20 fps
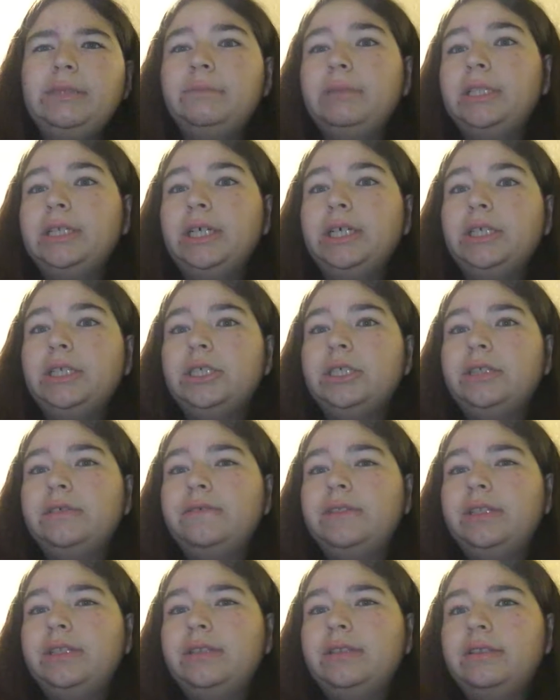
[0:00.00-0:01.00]
I'm not
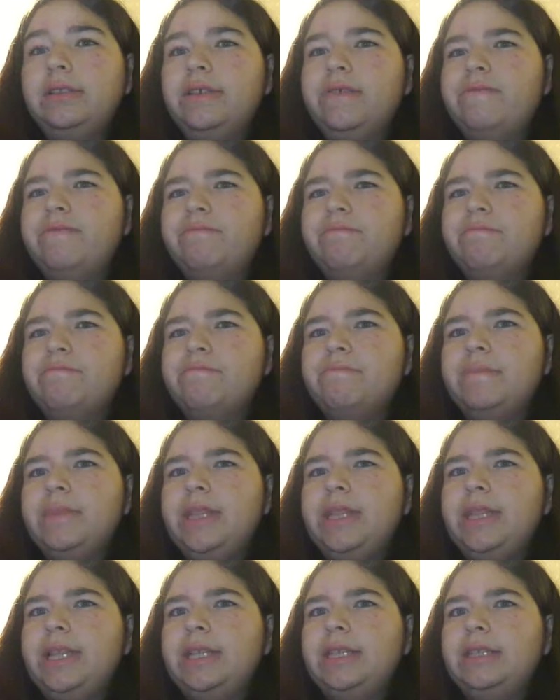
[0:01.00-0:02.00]
sure if
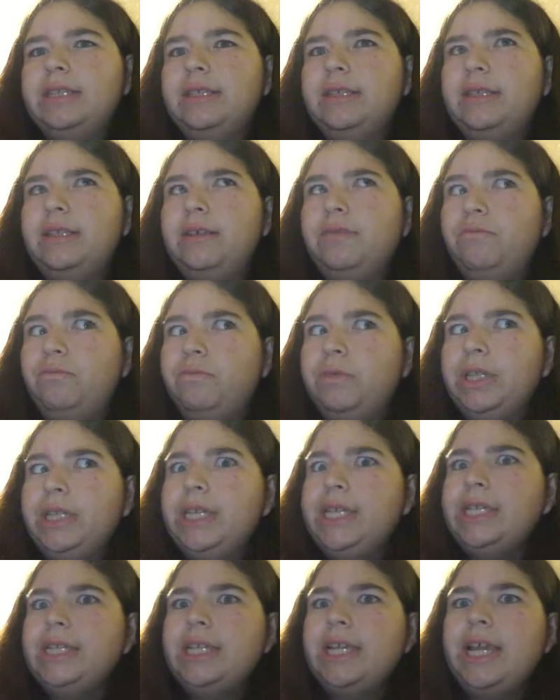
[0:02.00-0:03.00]
that
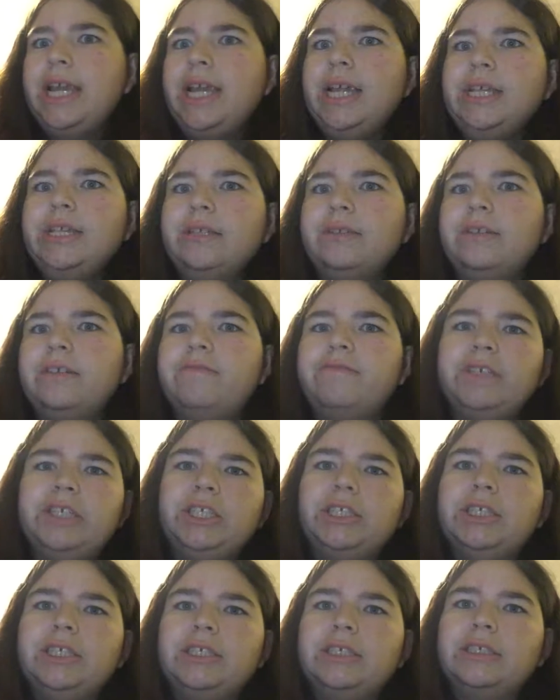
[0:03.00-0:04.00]
really is the case, or if
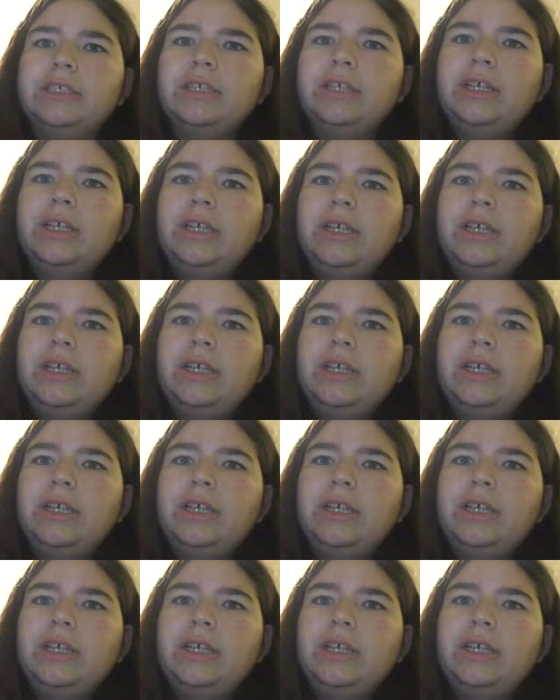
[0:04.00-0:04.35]
it's just